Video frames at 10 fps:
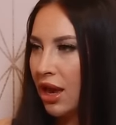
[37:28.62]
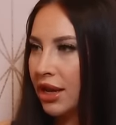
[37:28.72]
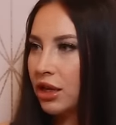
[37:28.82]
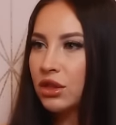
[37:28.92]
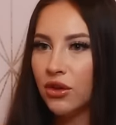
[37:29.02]

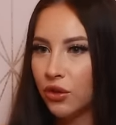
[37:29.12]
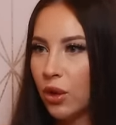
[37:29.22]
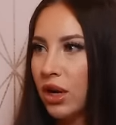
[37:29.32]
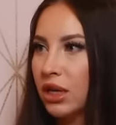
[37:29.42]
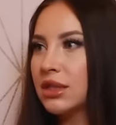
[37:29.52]
And he goes, "Of
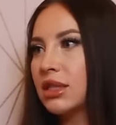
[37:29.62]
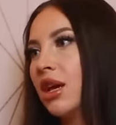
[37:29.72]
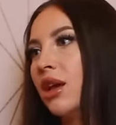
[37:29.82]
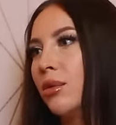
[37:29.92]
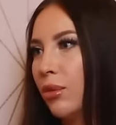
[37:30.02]
course."
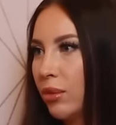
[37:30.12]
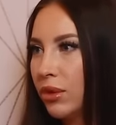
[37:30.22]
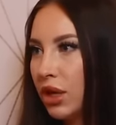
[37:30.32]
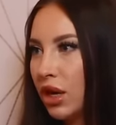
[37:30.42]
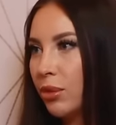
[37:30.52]

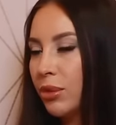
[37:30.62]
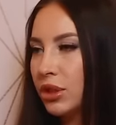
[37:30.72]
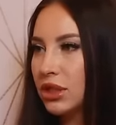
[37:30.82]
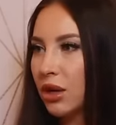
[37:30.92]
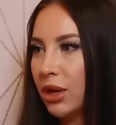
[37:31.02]
You know,
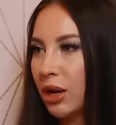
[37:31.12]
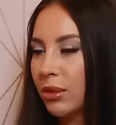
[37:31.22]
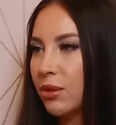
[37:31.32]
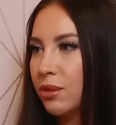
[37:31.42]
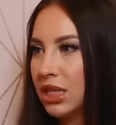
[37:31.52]
puts star arm around
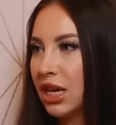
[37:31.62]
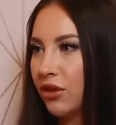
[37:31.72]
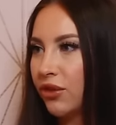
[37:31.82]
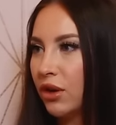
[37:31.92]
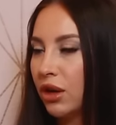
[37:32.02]
me. We take
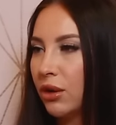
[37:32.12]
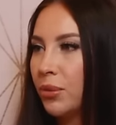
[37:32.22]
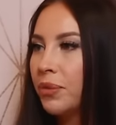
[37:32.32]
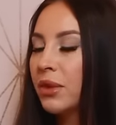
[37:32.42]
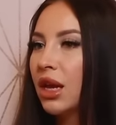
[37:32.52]
a photo.